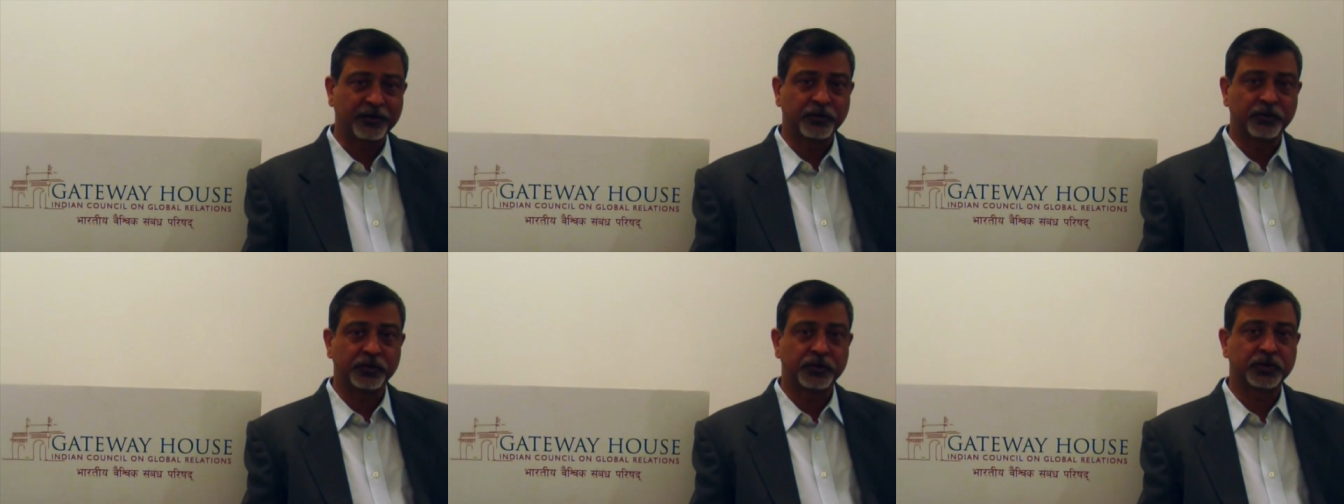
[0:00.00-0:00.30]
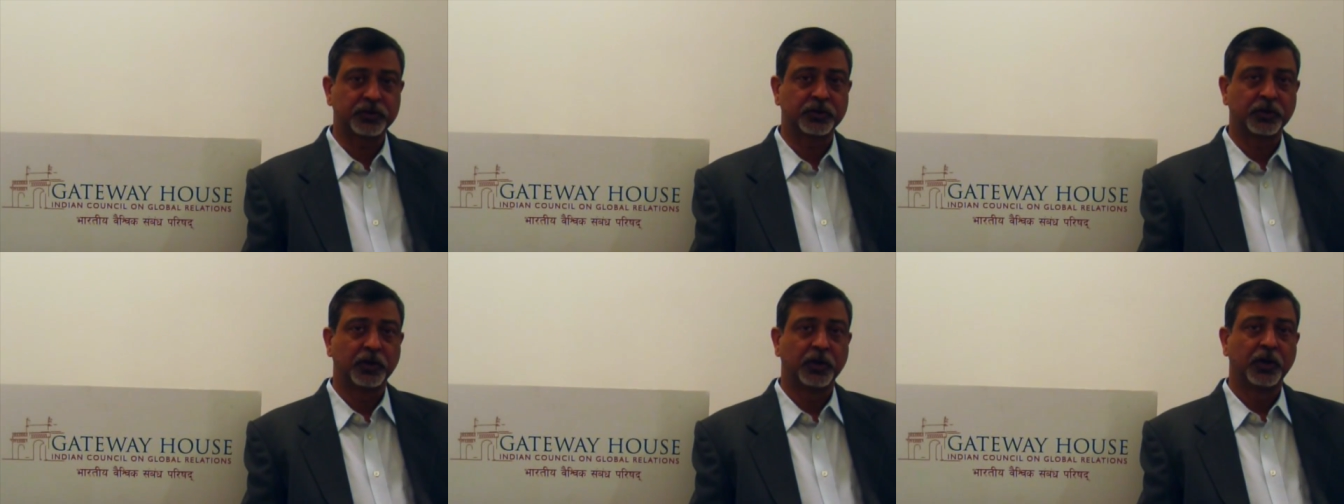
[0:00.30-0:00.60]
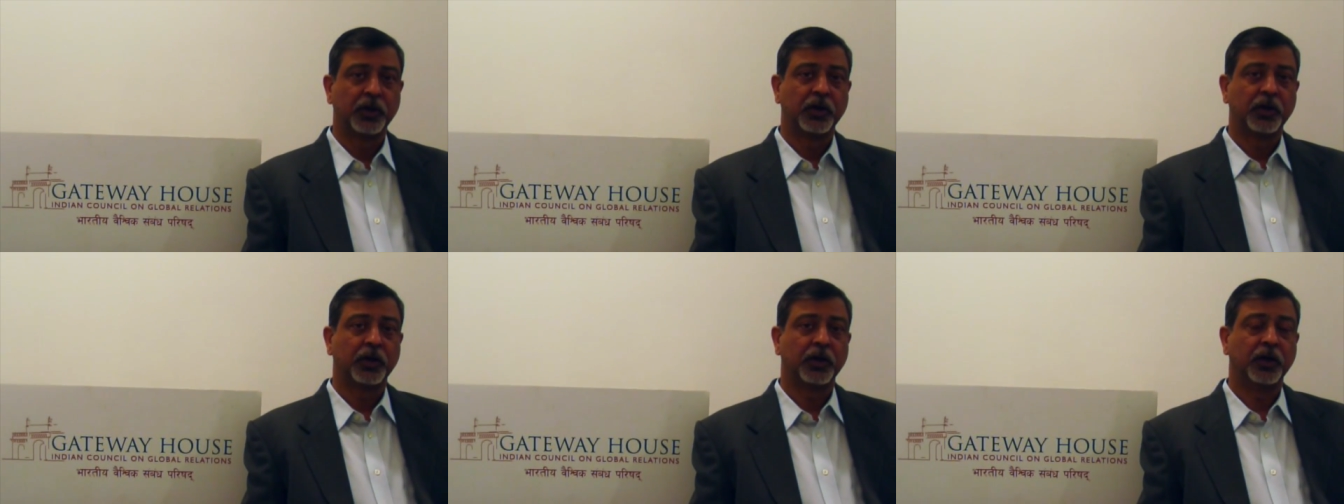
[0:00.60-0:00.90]
goods,
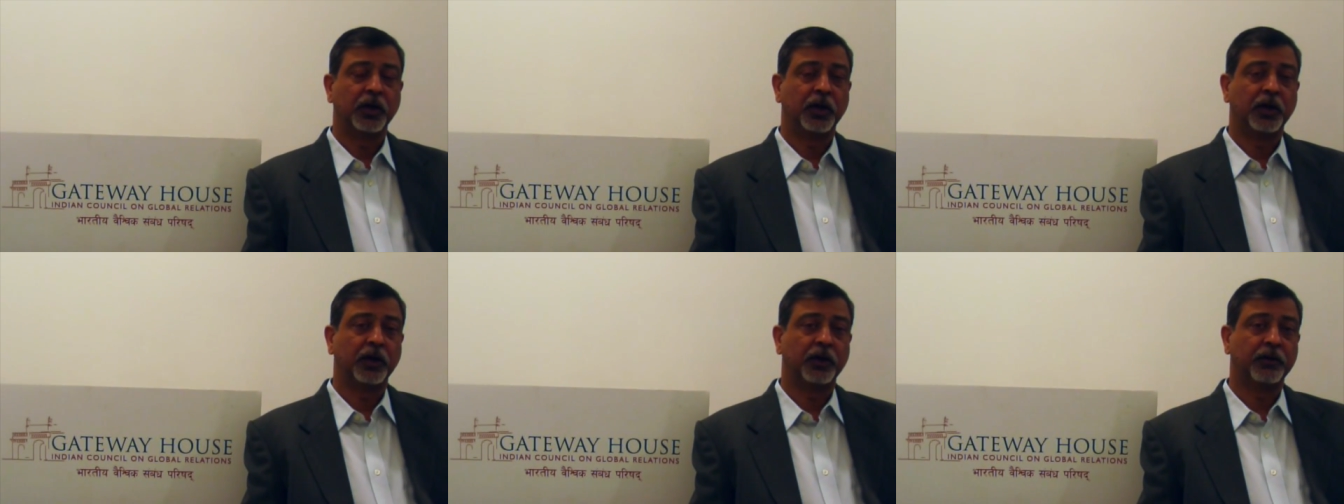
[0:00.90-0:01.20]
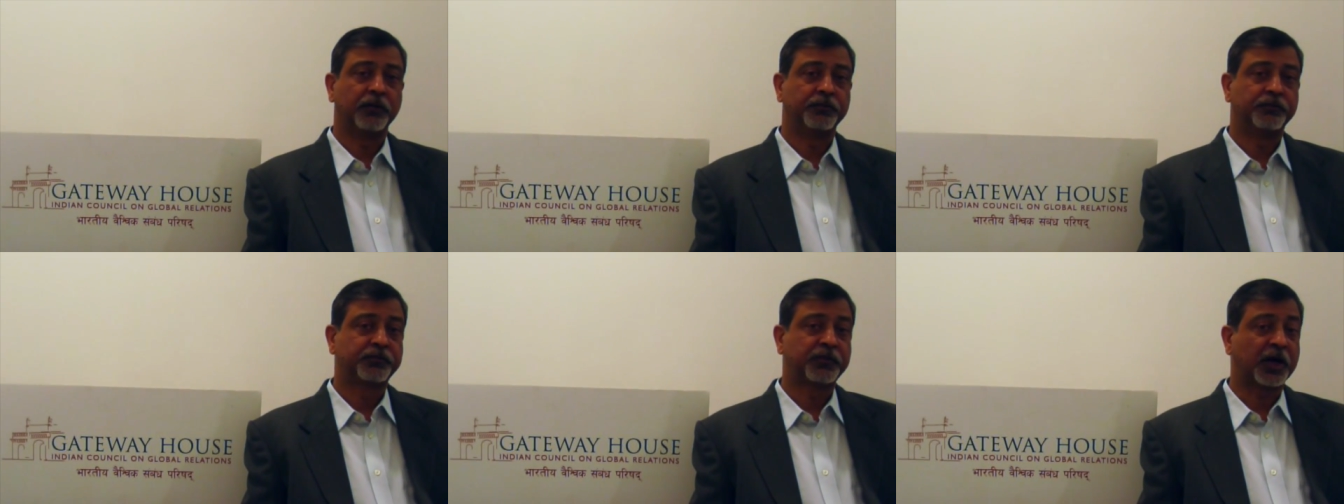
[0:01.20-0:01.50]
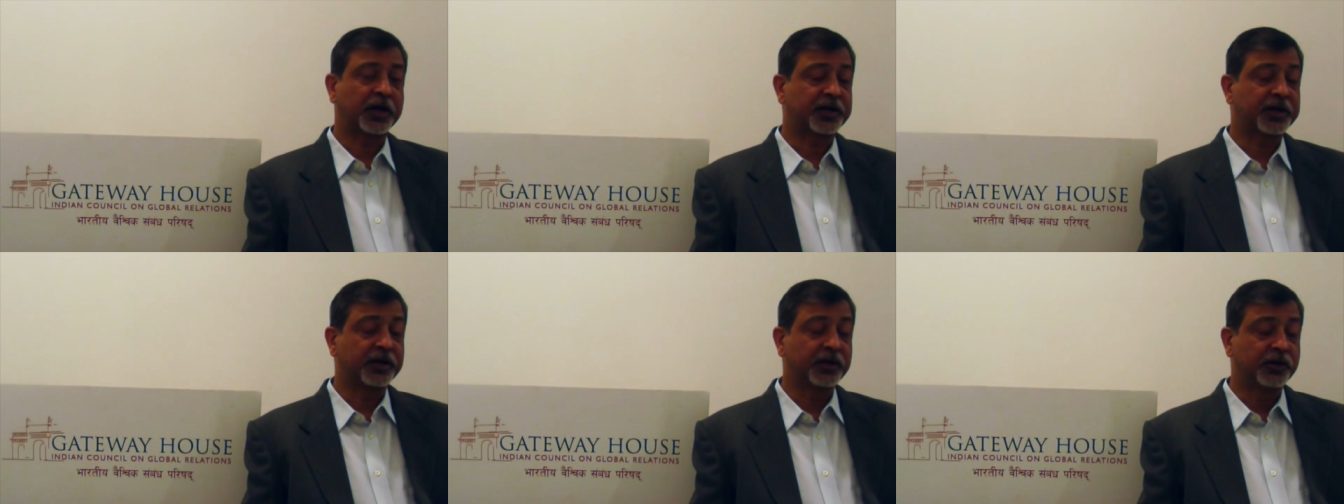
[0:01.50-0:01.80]

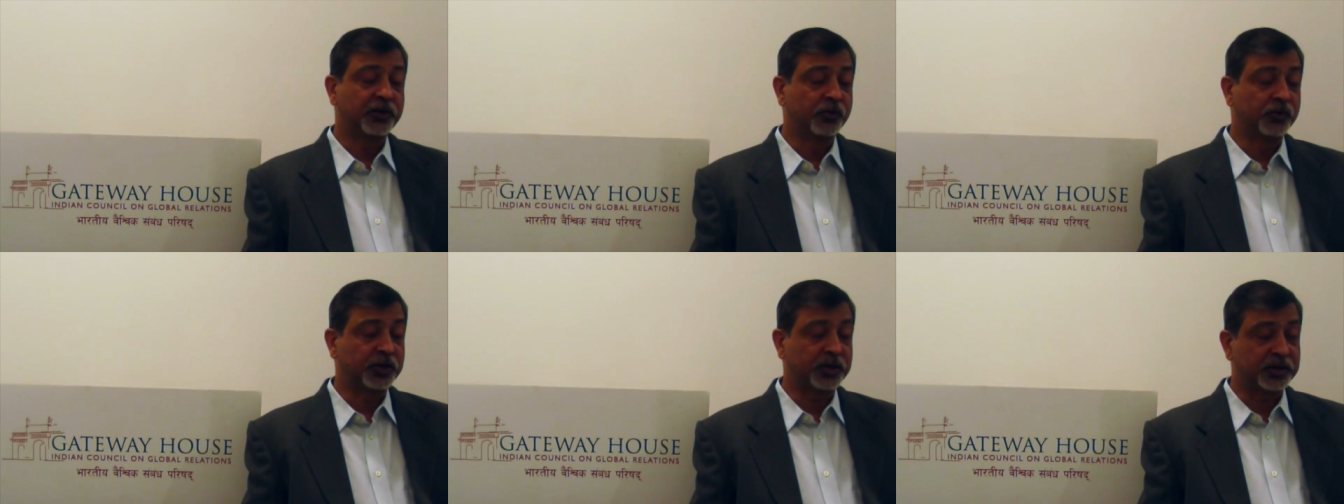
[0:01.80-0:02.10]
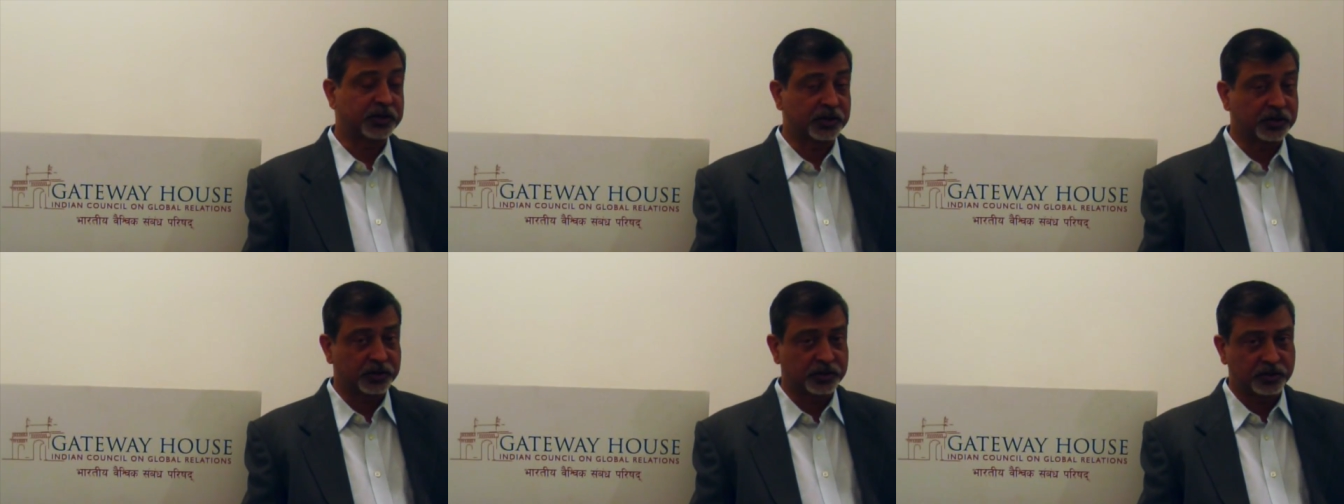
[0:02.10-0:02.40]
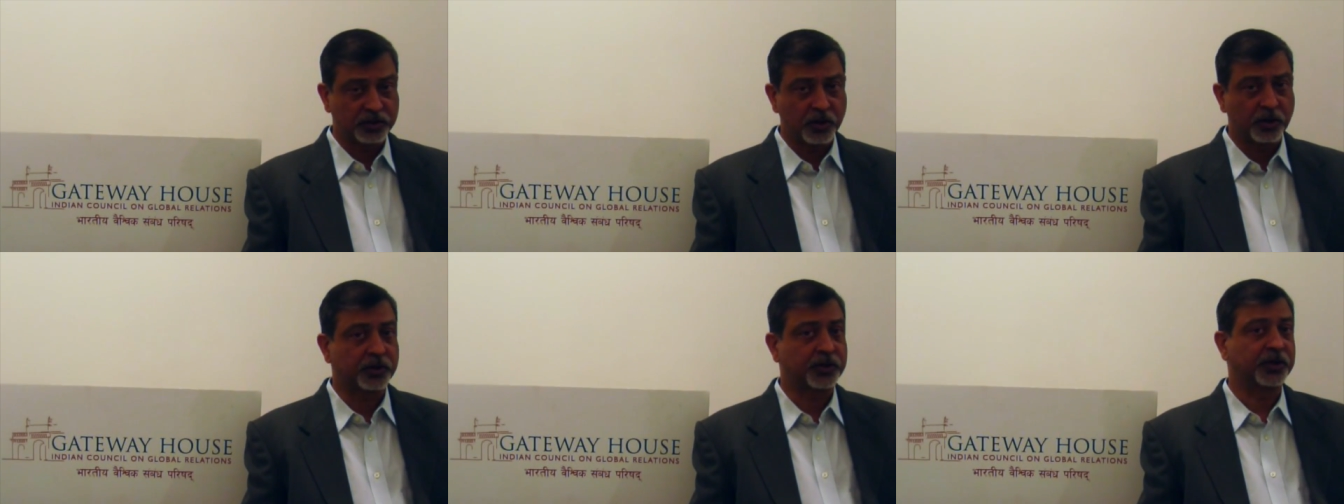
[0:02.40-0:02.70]
cutting duties is
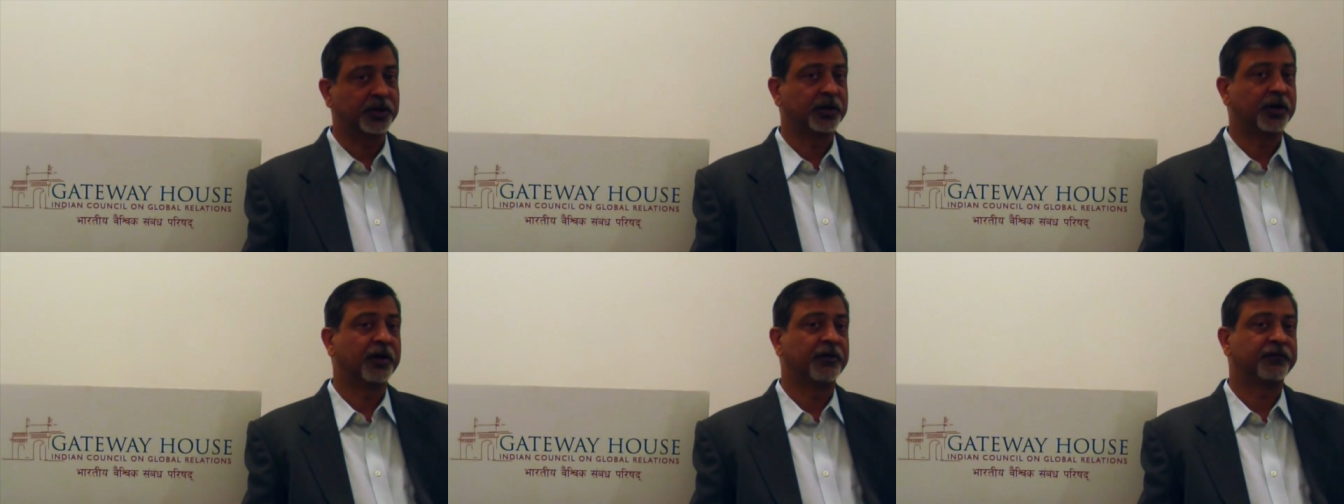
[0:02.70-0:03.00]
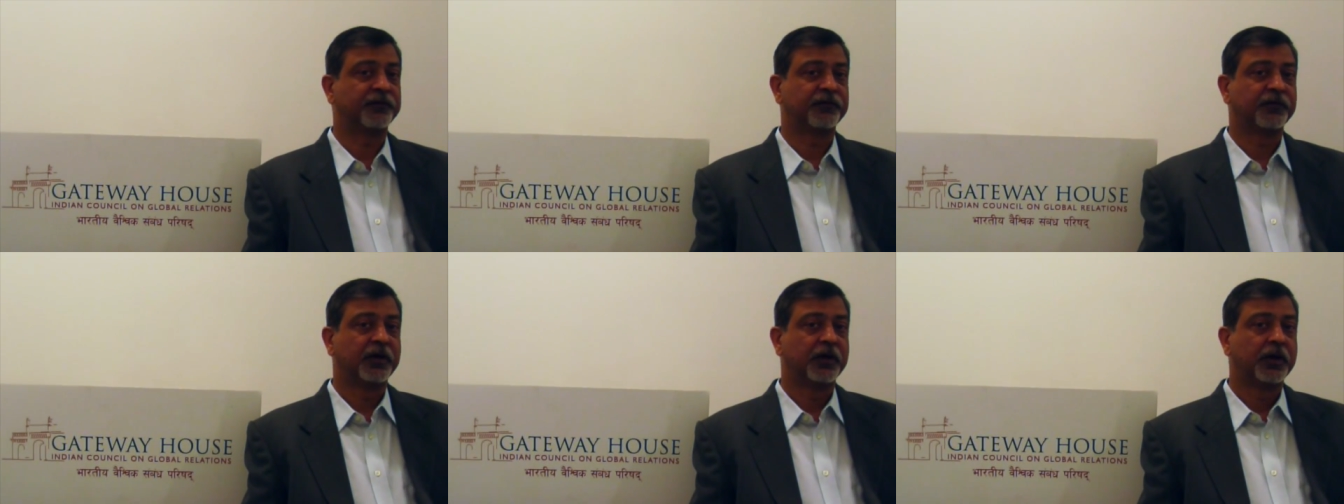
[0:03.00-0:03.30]
not enough.